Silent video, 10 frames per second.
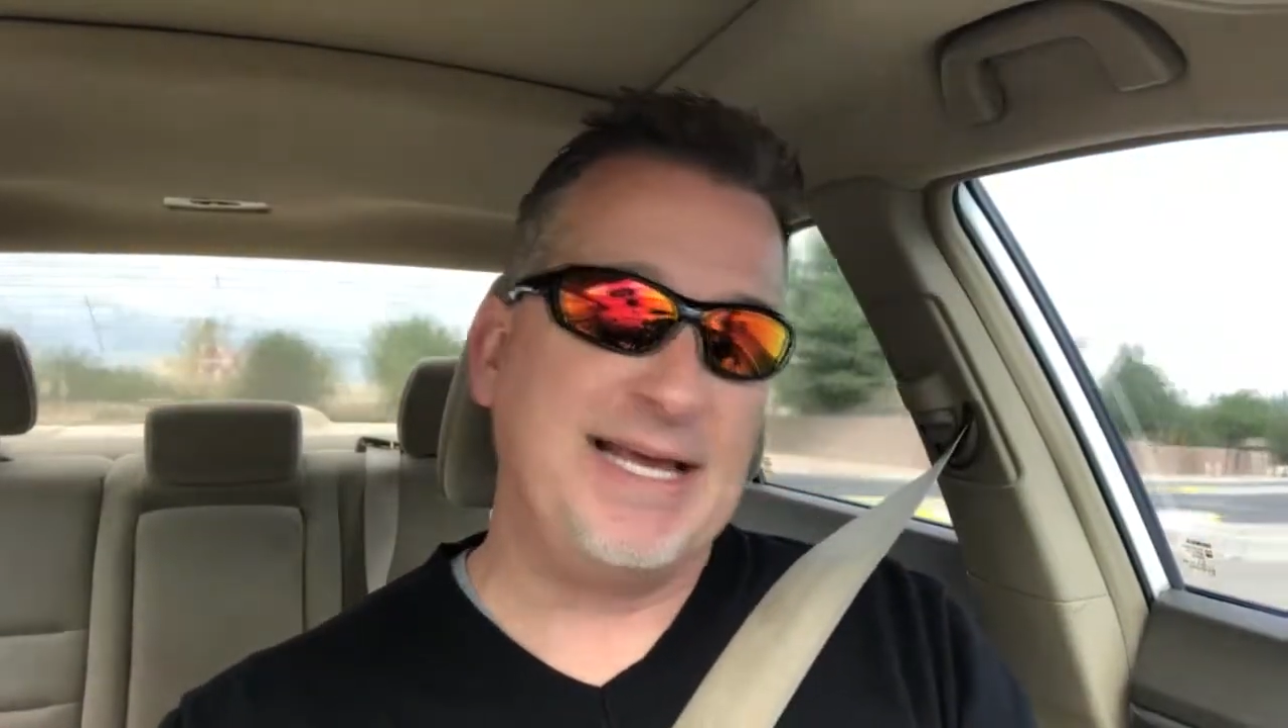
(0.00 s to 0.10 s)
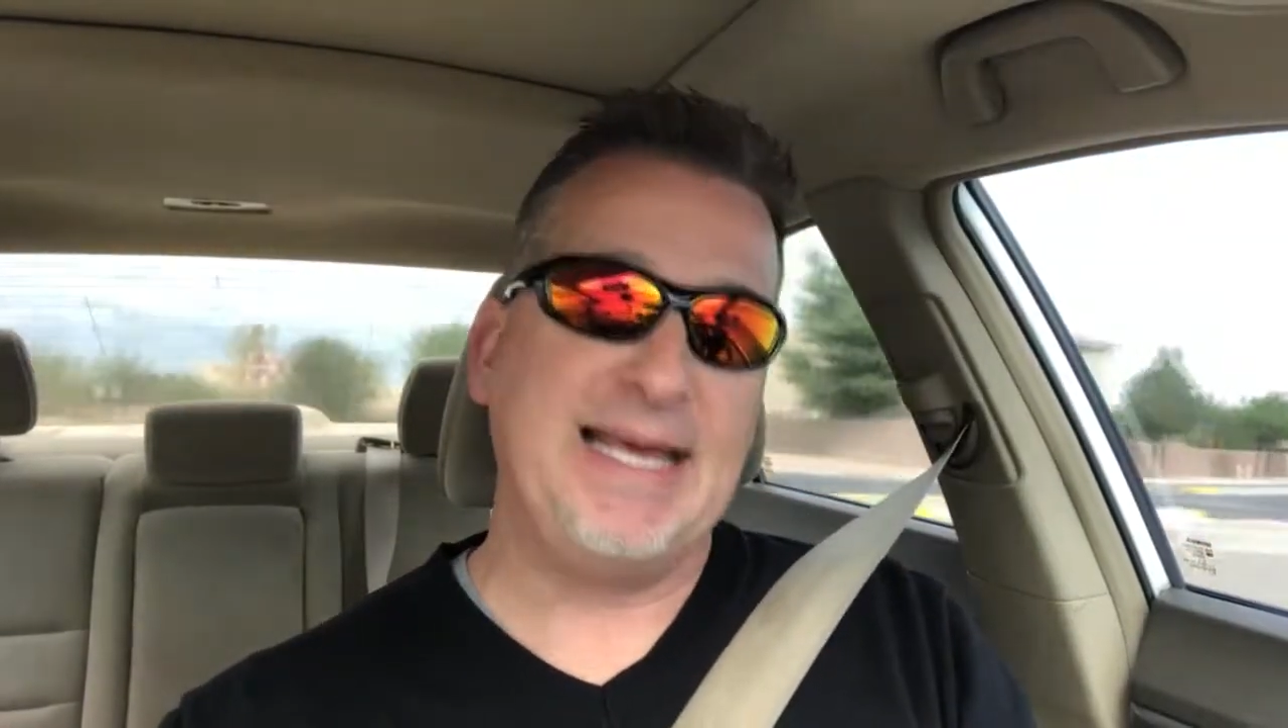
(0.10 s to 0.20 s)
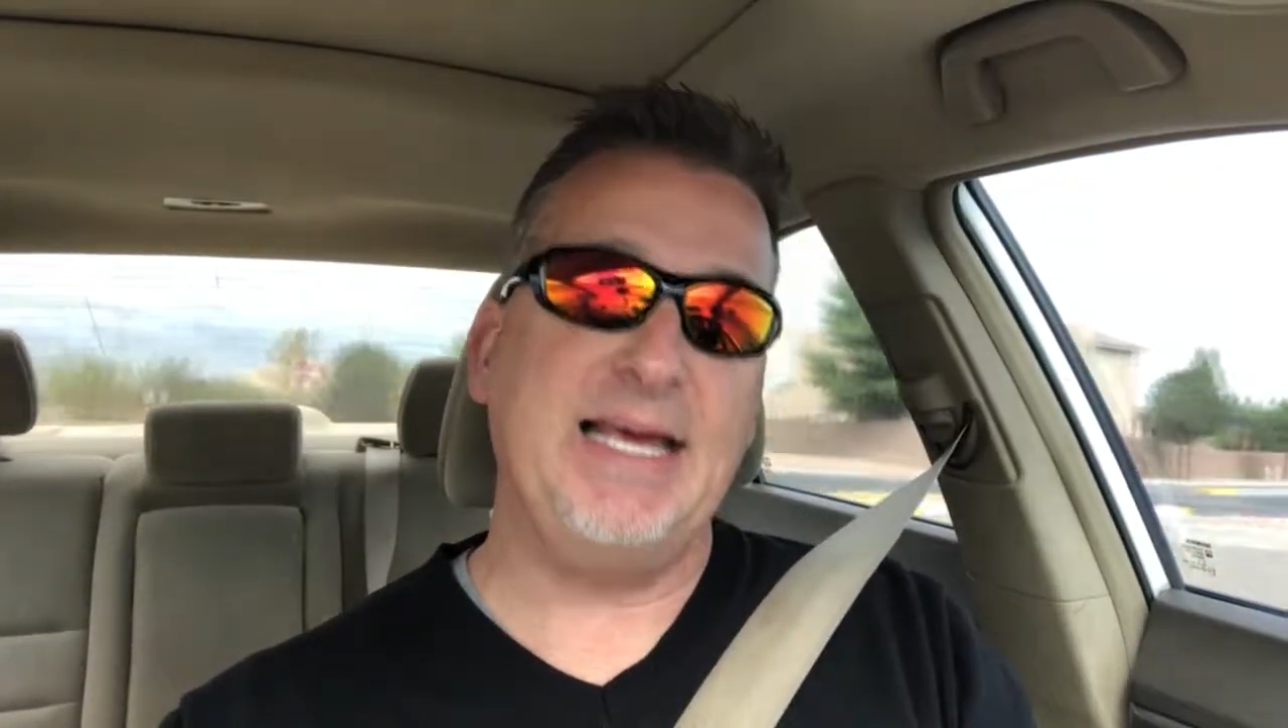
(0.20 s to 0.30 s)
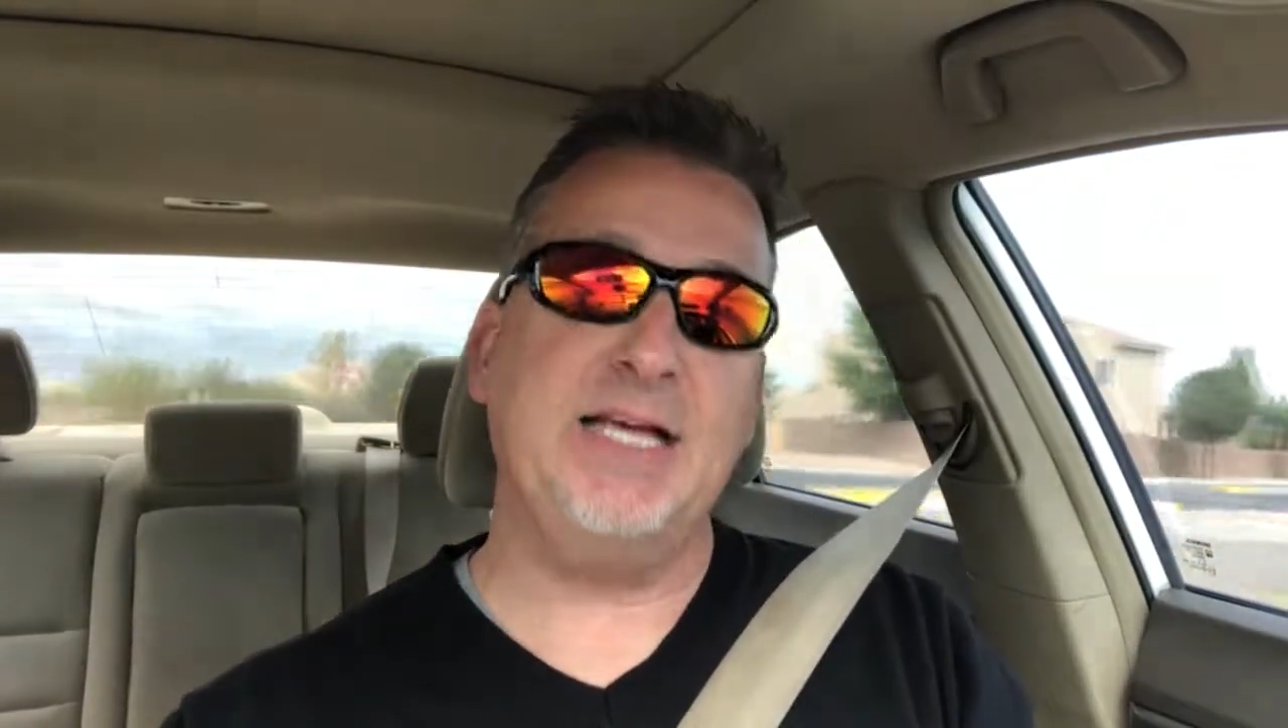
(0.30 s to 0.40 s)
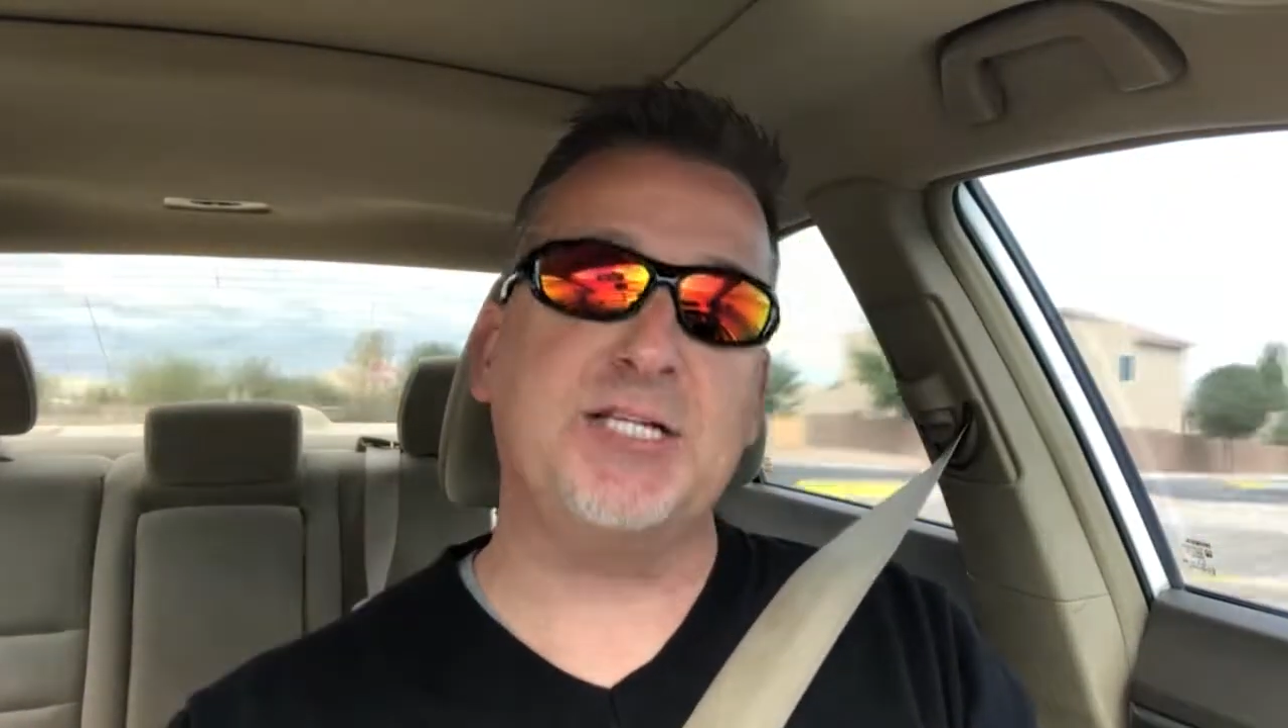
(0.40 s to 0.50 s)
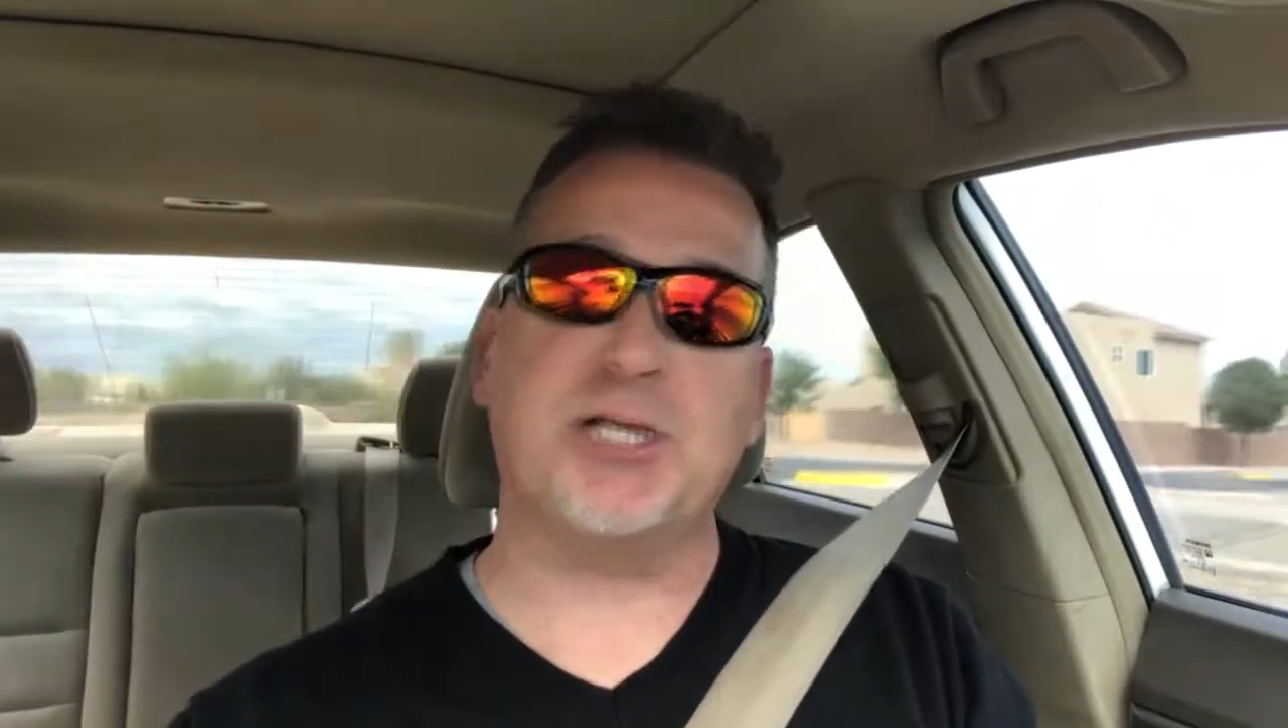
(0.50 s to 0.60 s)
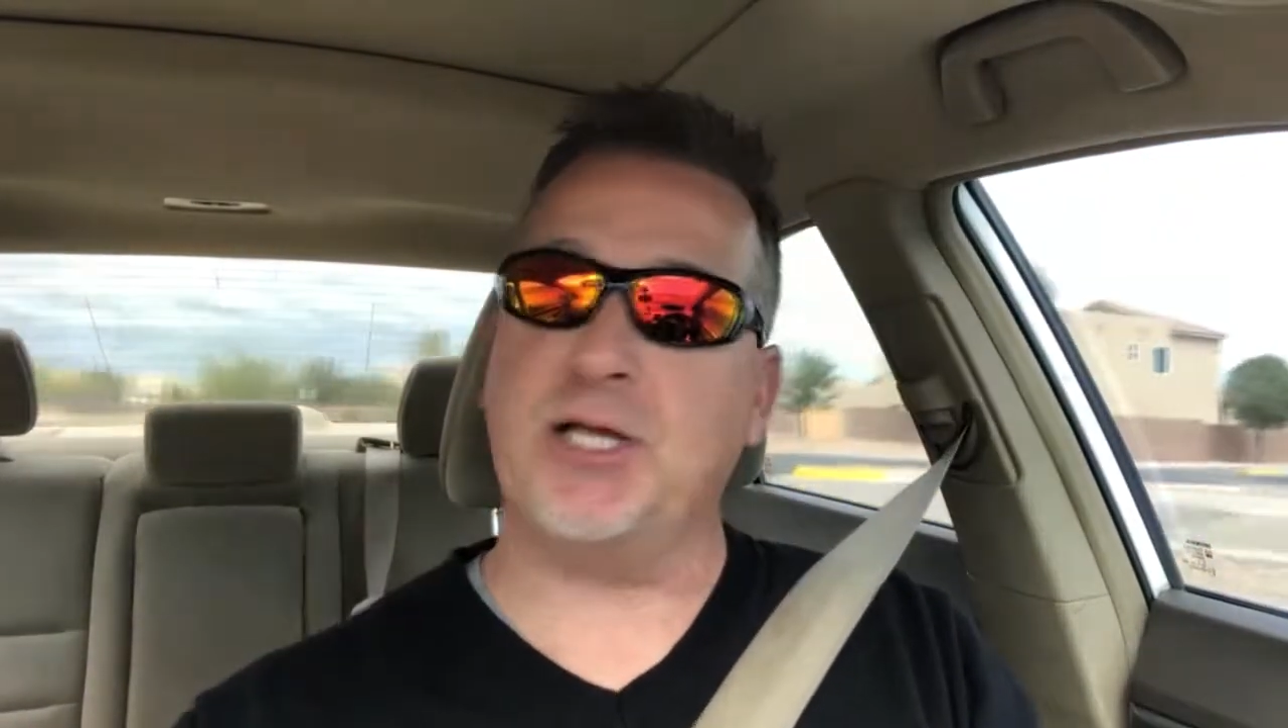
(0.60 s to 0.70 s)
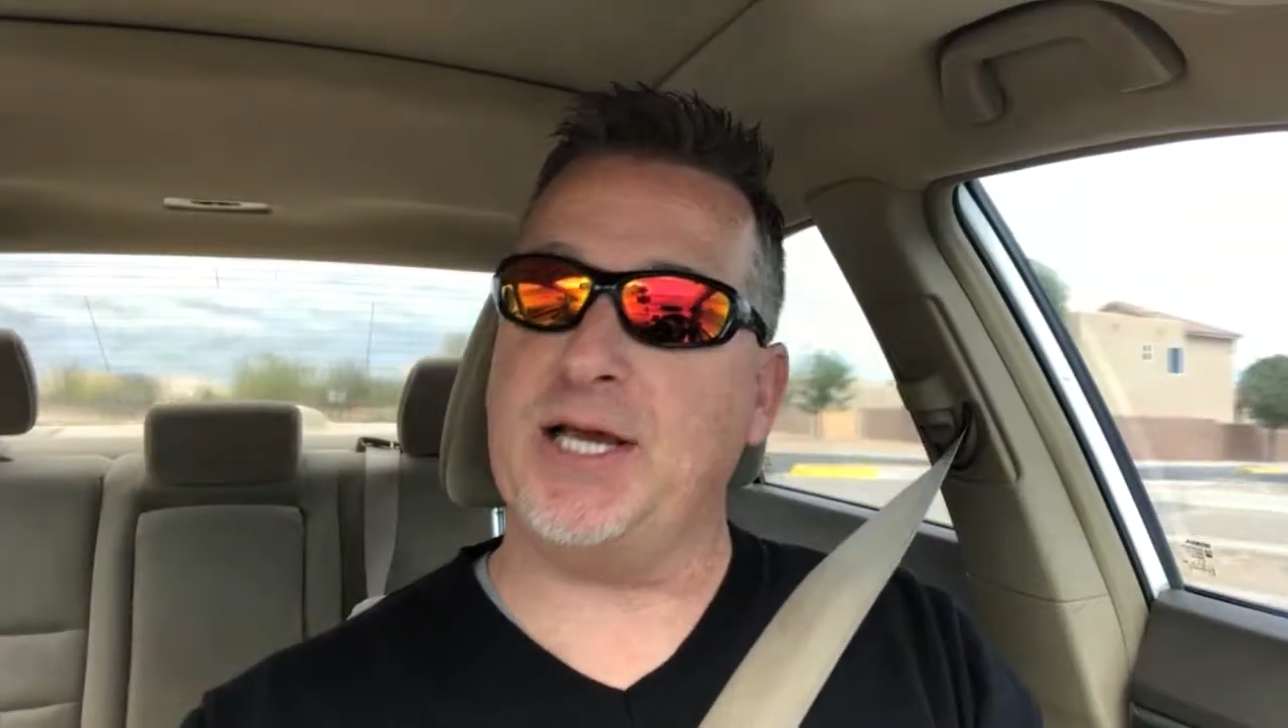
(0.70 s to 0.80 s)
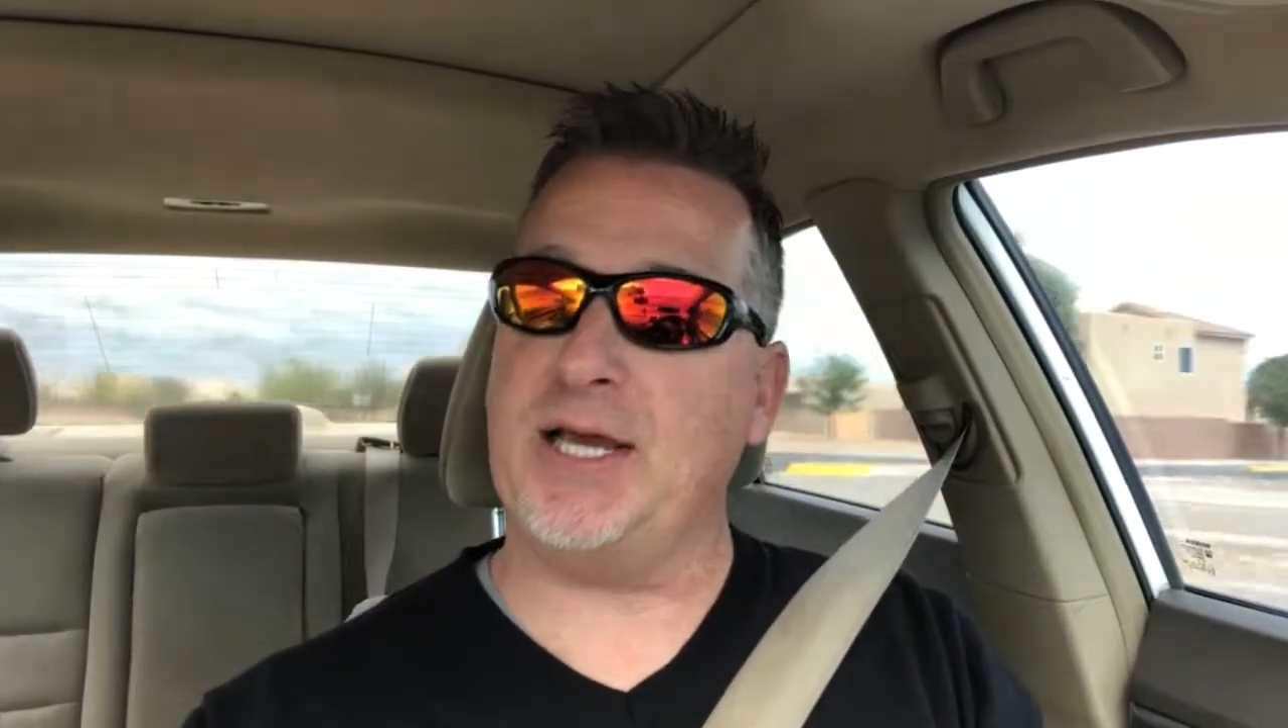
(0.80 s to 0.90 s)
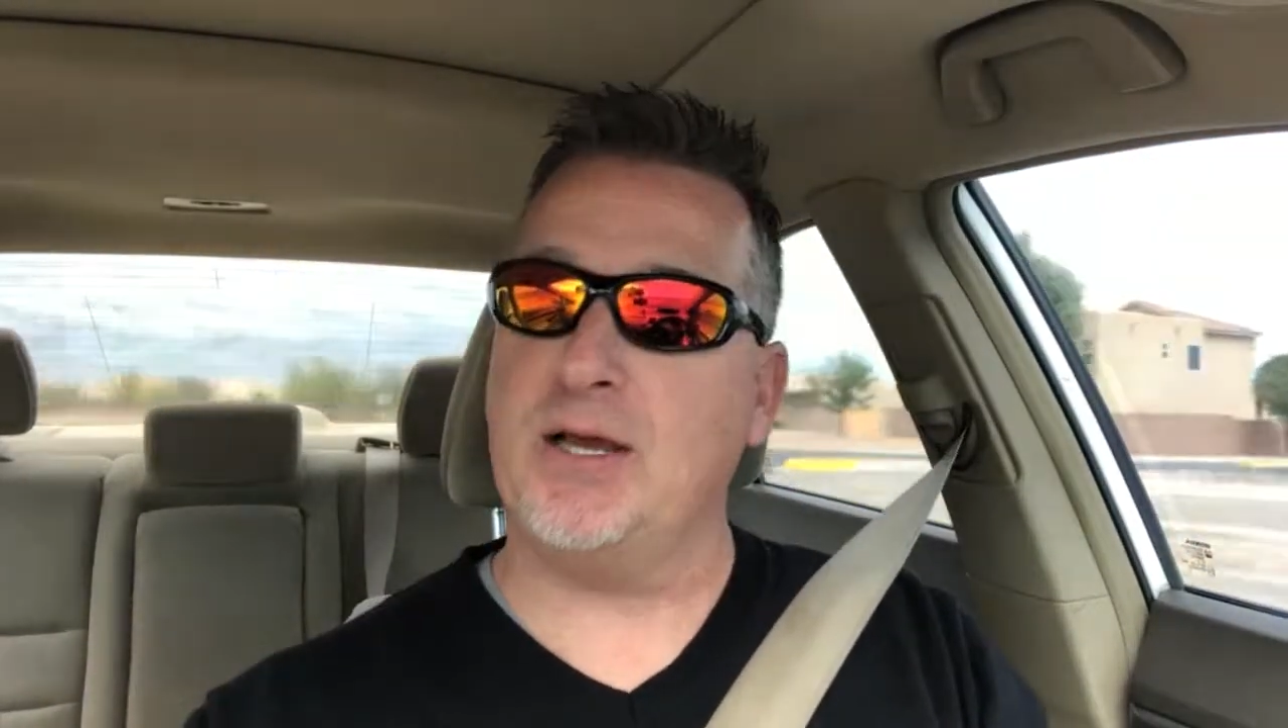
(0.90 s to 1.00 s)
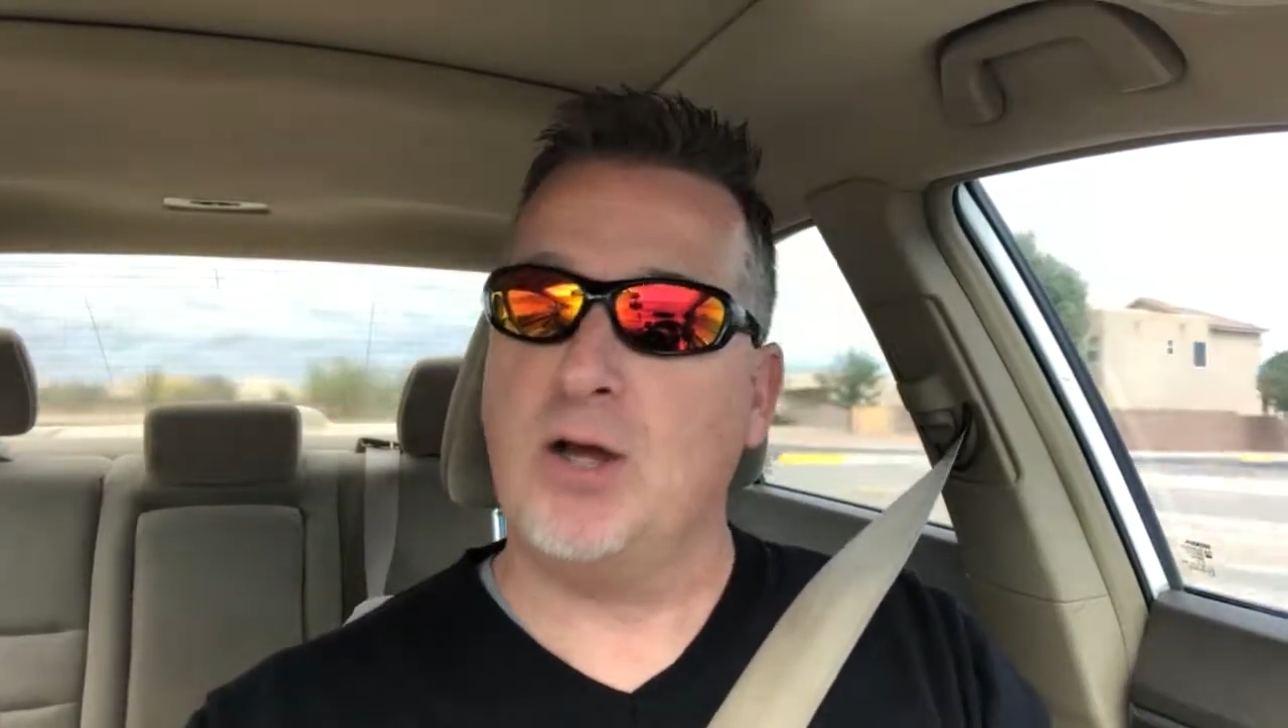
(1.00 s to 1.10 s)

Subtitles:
easily